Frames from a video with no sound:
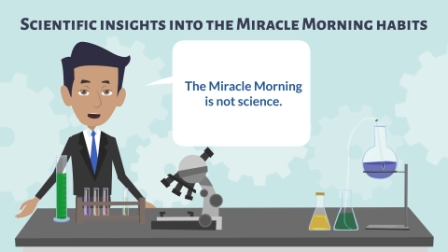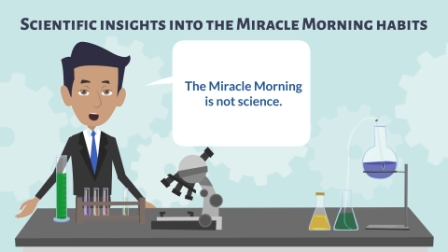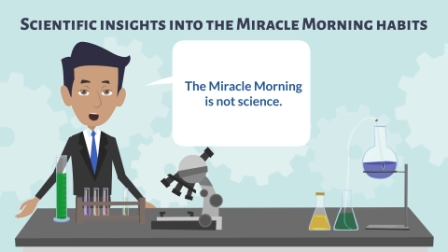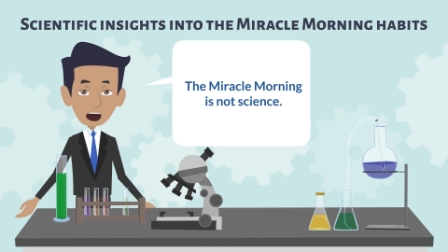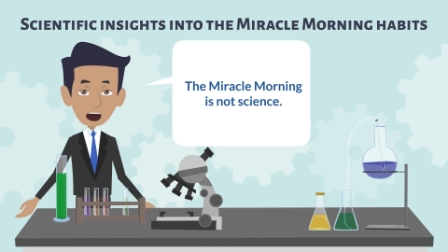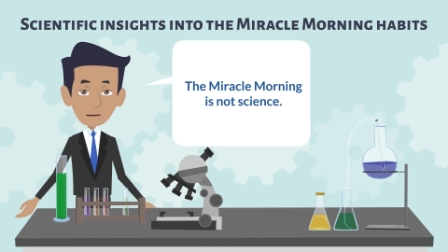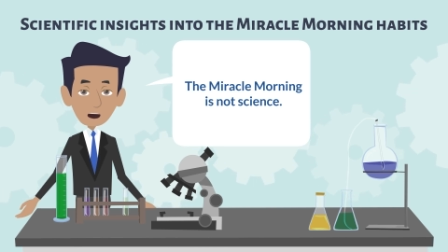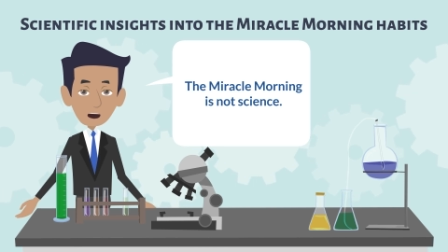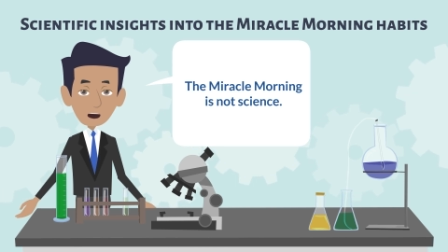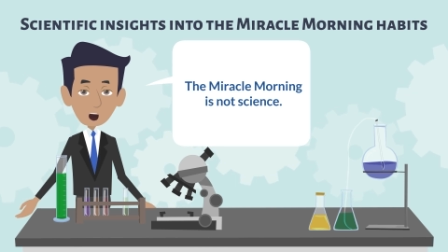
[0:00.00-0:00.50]

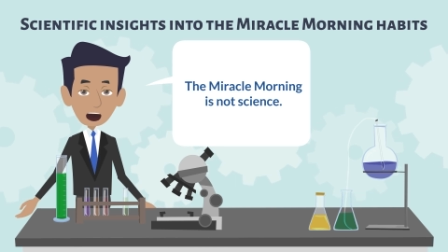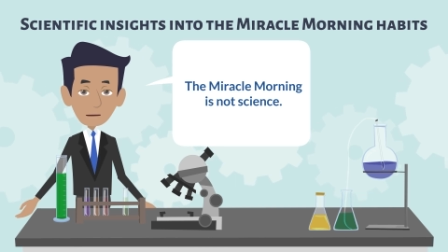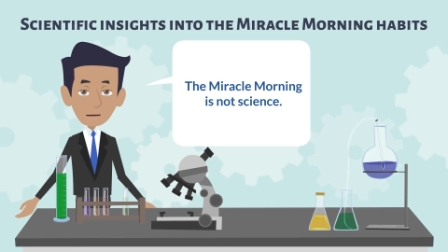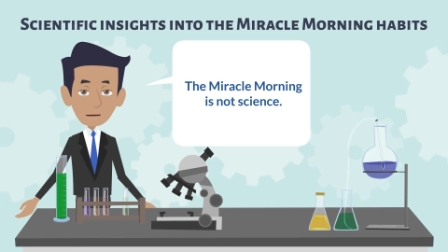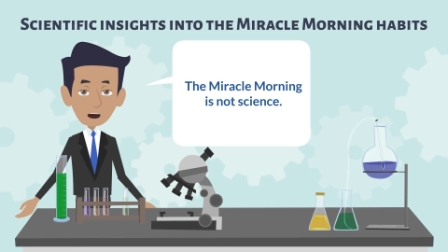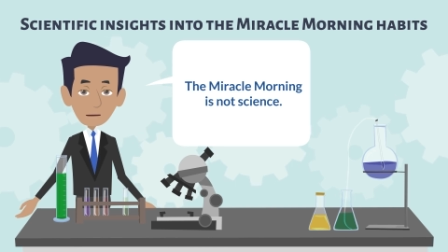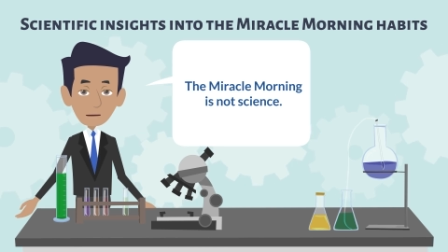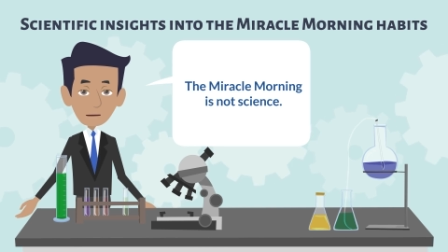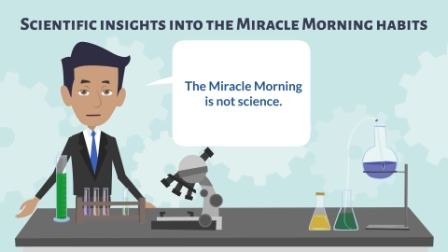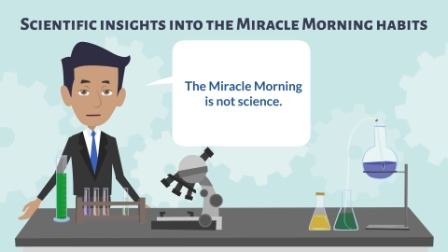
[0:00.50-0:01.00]
So,
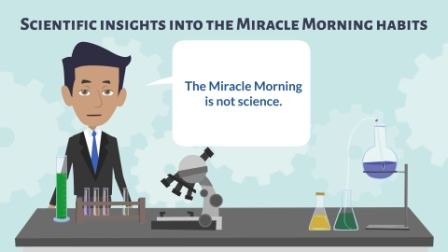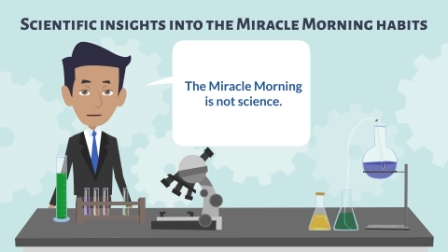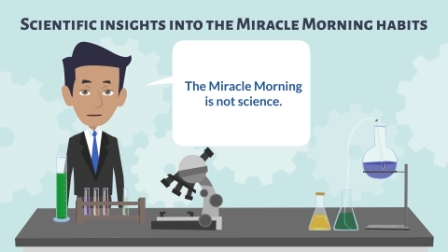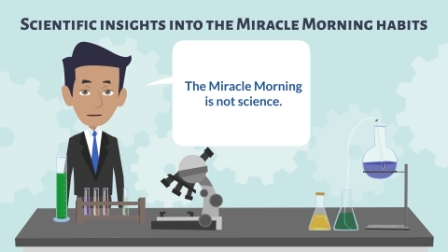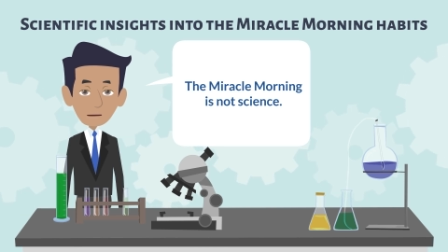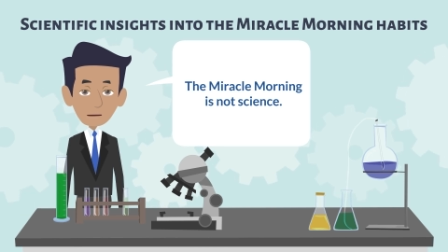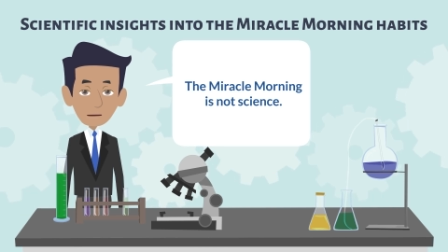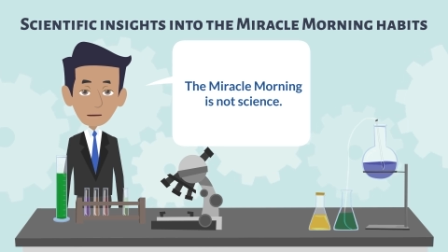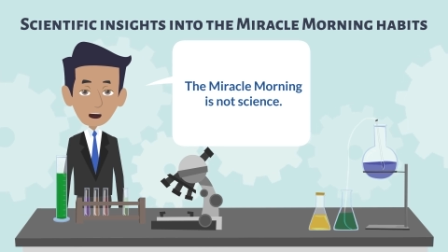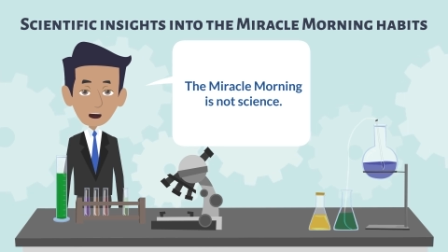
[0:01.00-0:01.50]

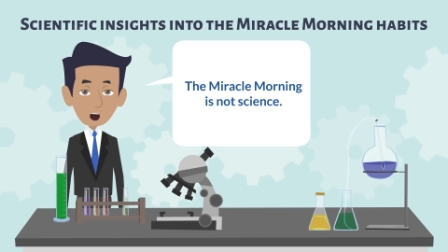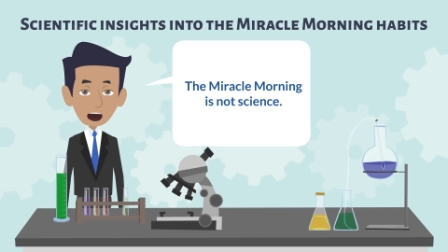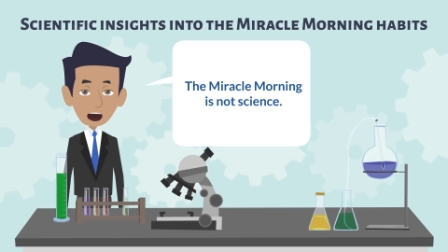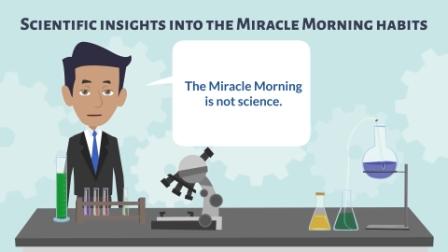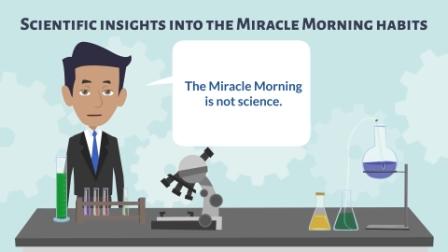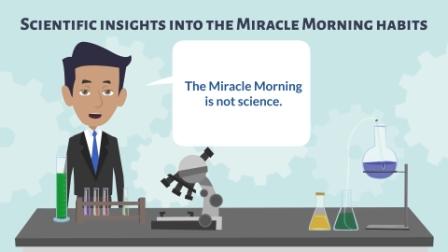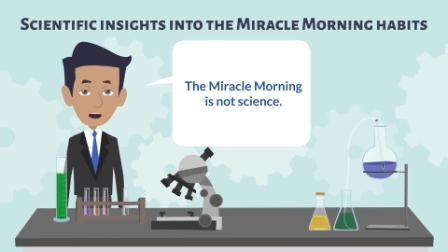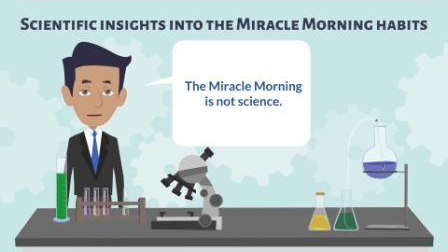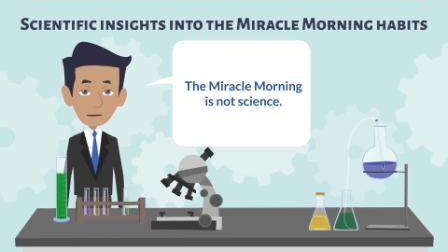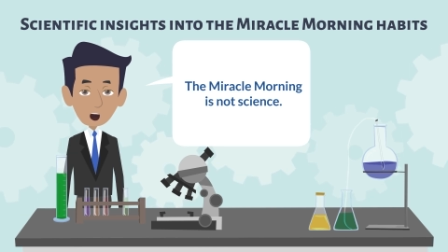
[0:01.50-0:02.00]
let's have a
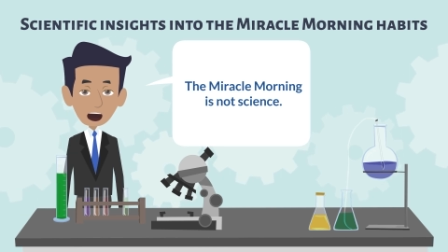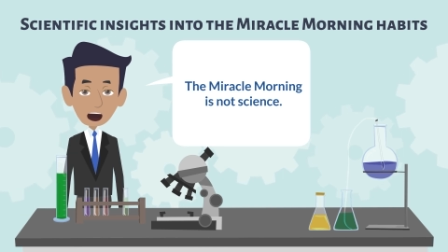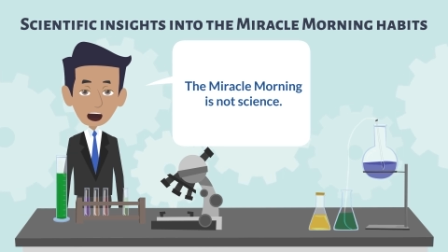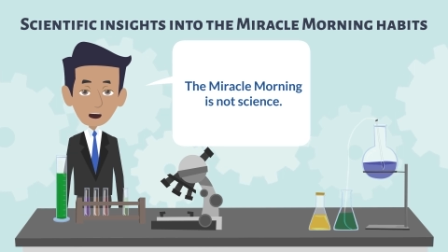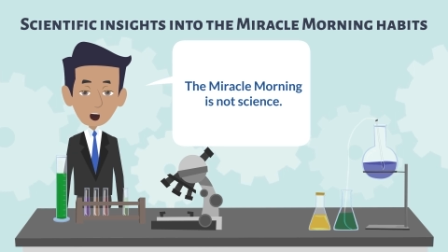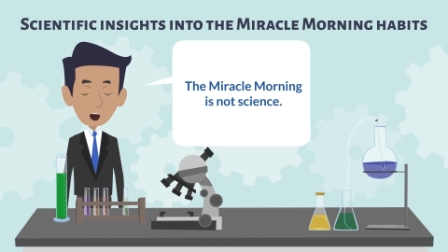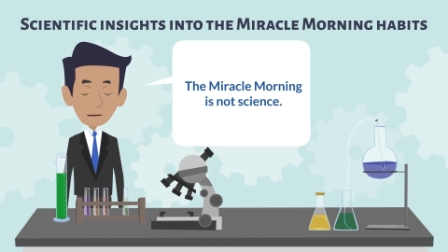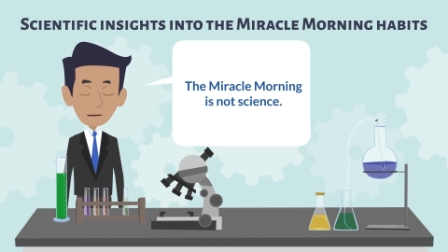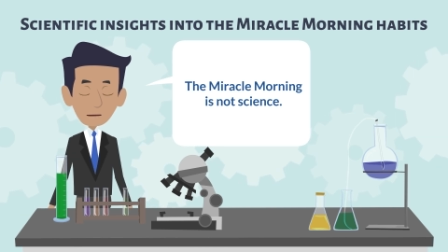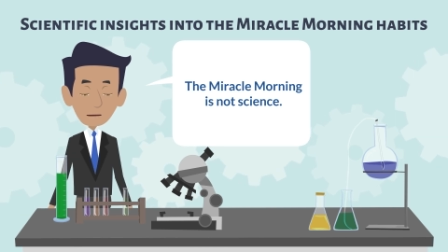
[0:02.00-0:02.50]
look at what the
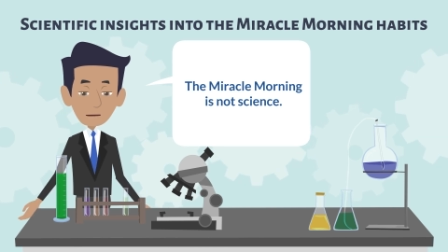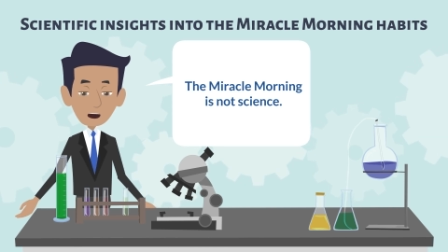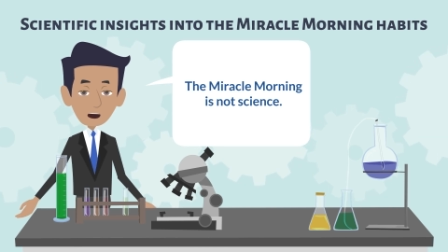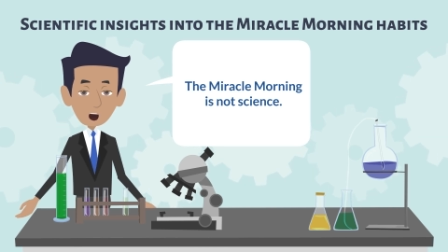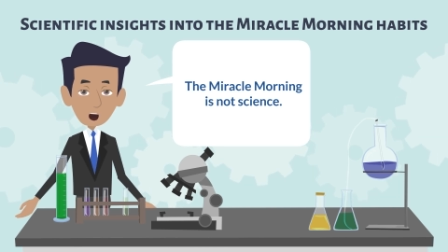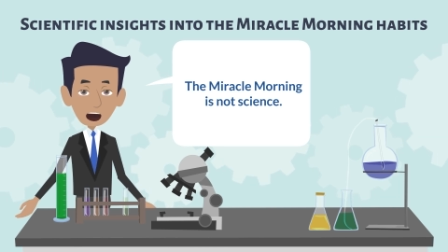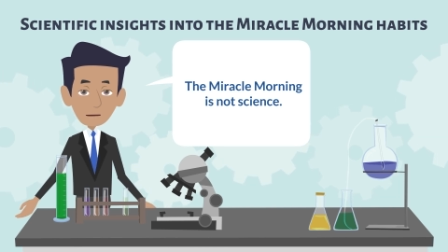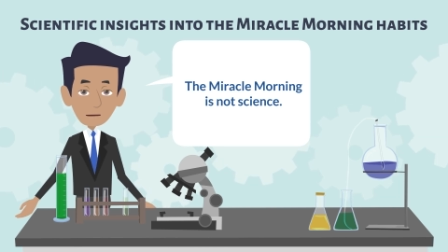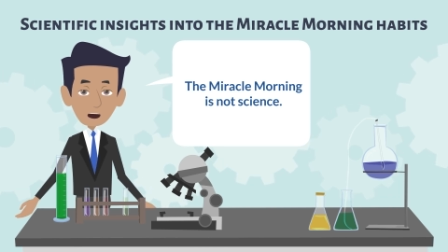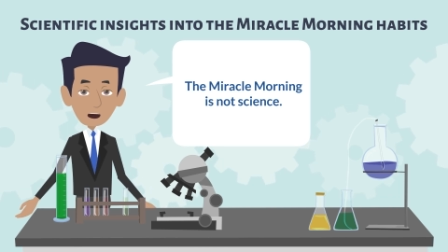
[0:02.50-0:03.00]

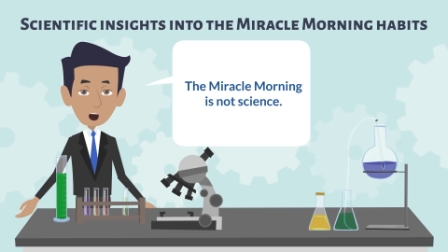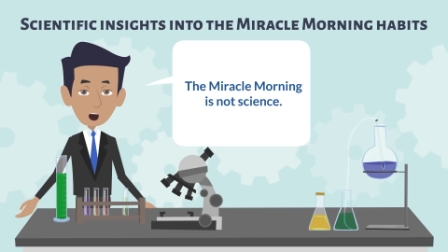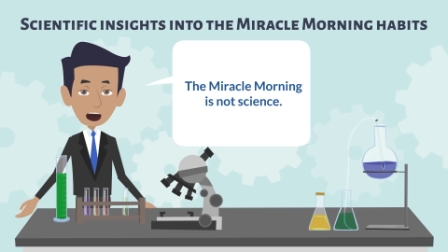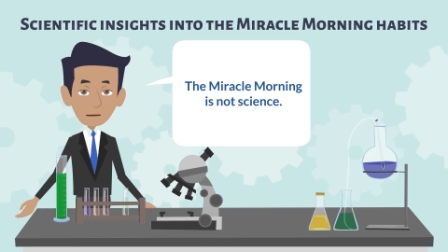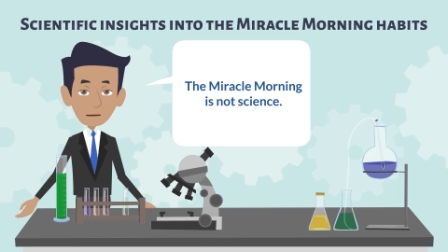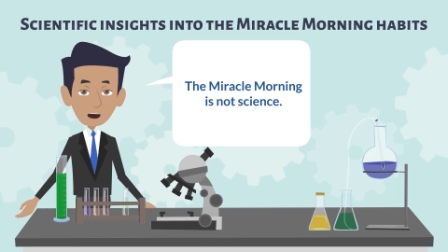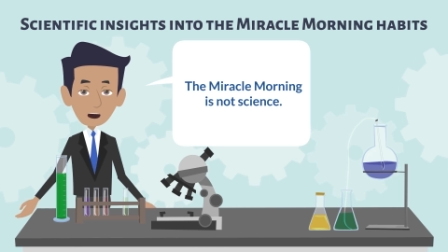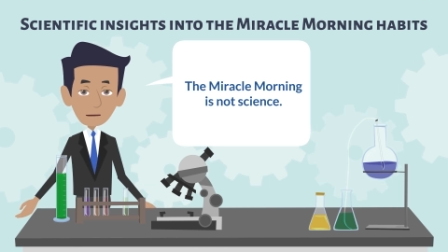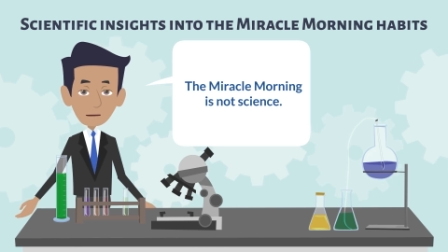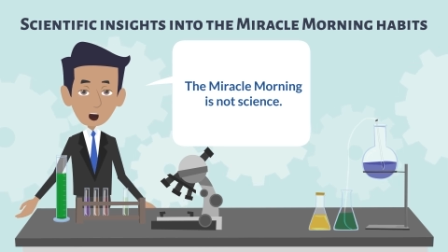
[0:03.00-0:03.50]
scientists would say.